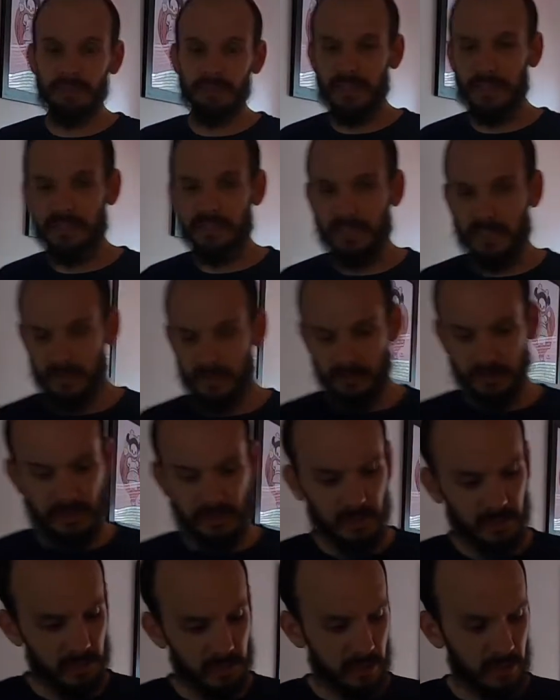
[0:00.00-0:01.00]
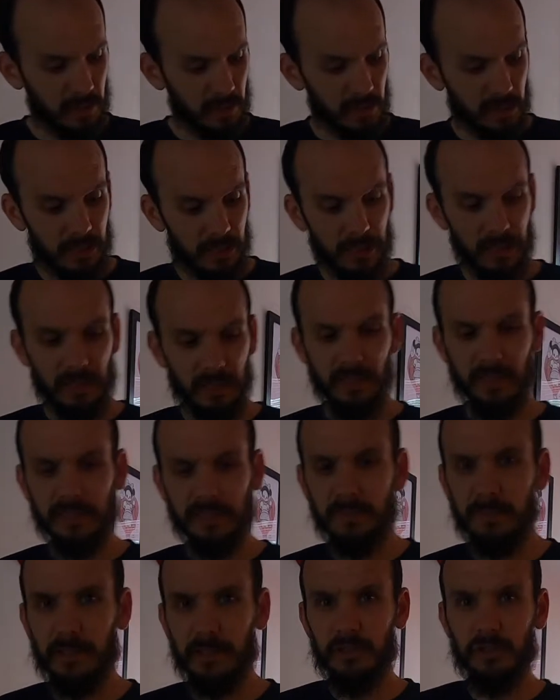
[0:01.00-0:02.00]
potatoes, I like
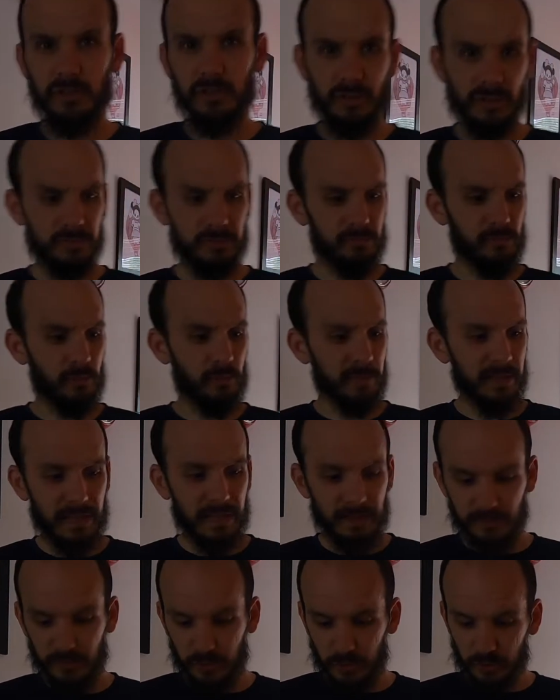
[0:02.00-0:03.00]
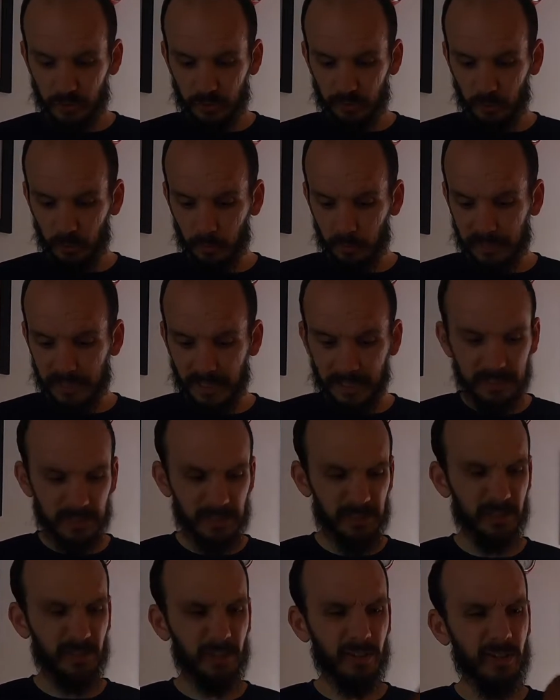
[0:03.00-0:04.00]
to make sure I normally have 2 small
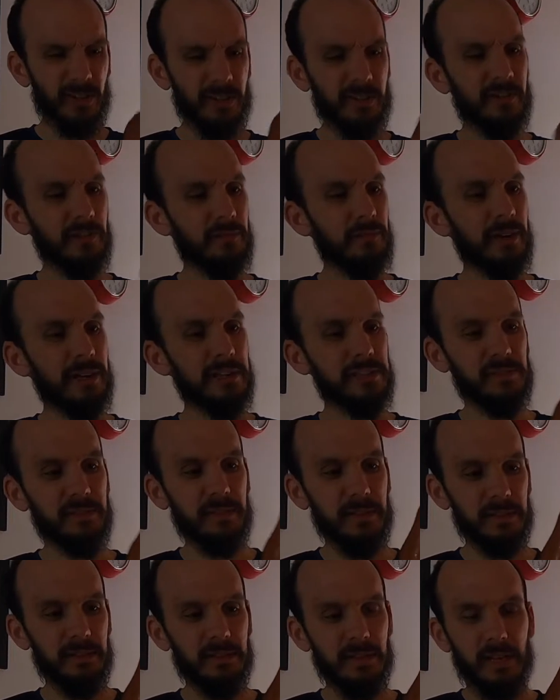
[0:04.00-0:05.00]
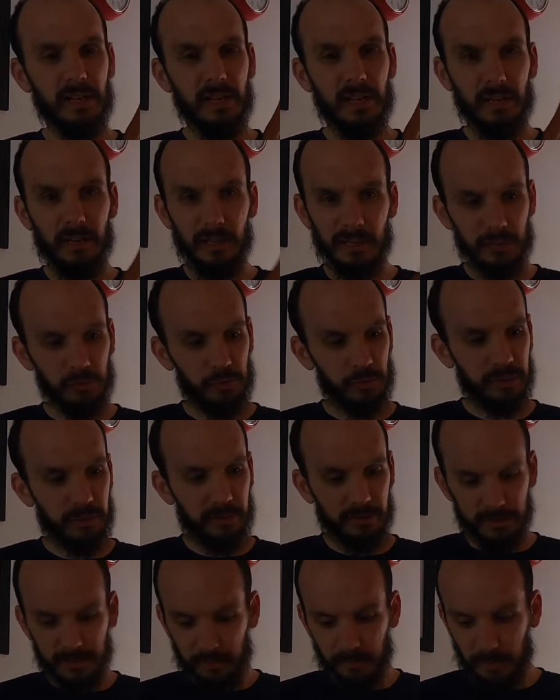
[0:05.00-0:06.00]
potatoes. I've got kind of a relatively large one
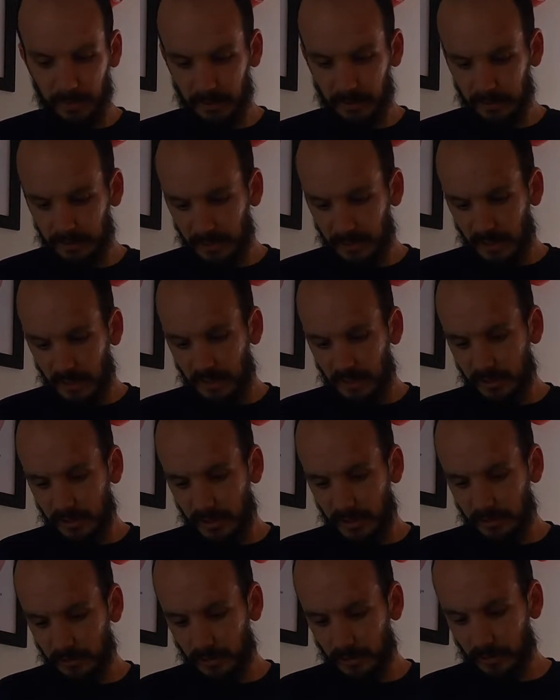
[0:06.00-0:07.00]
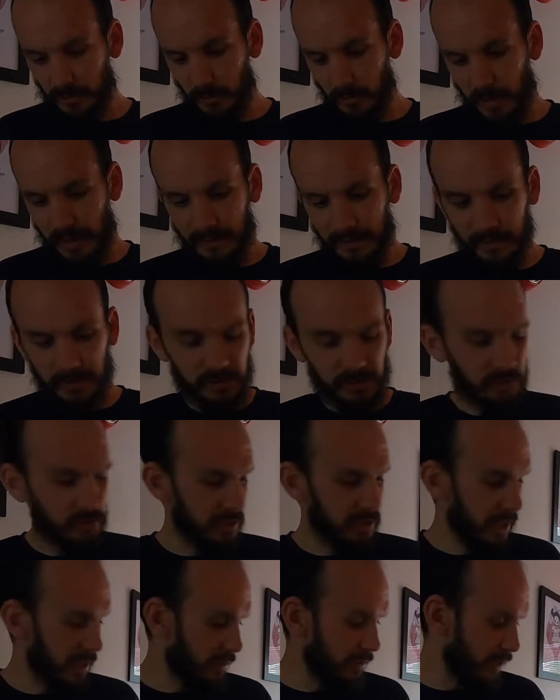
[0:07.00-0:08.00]
there, I suppose, so I'm just going to whack those 2
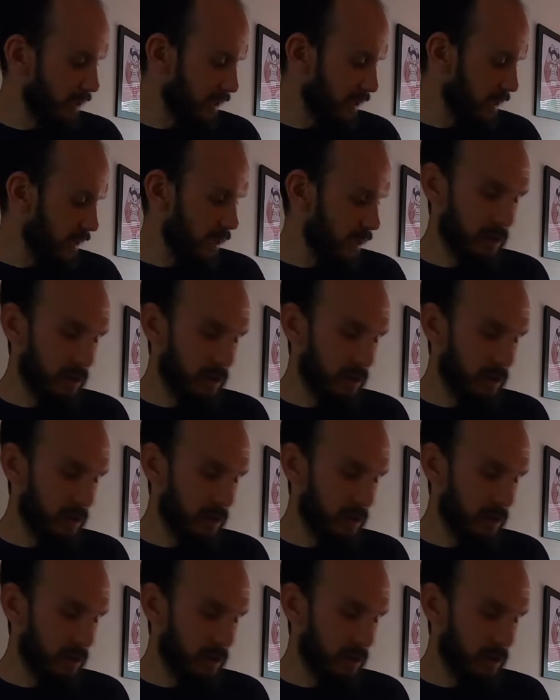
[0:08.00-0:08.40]
together.